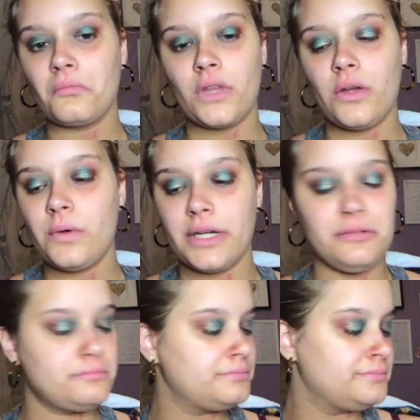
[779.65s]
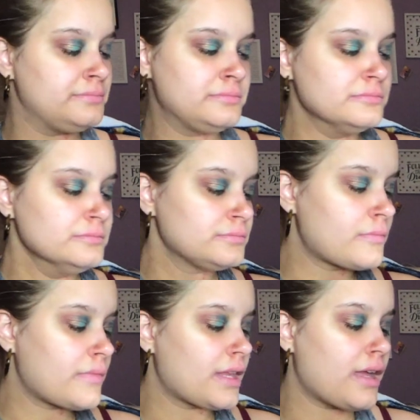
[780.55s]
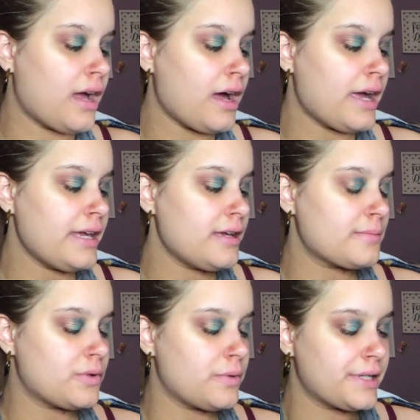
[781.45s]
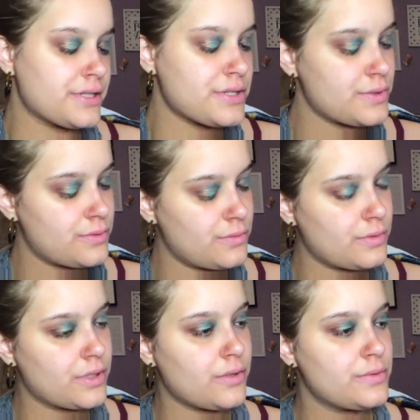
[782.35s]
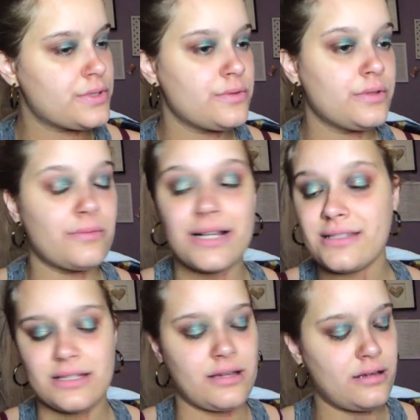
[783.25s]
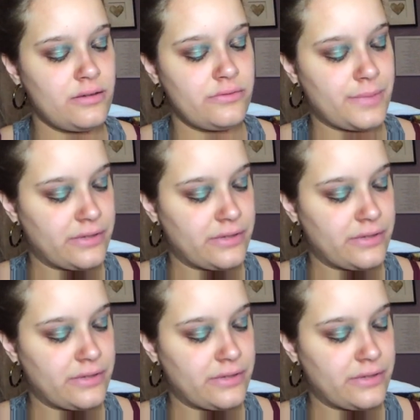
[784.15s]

Okay, I am going to go do the rest of my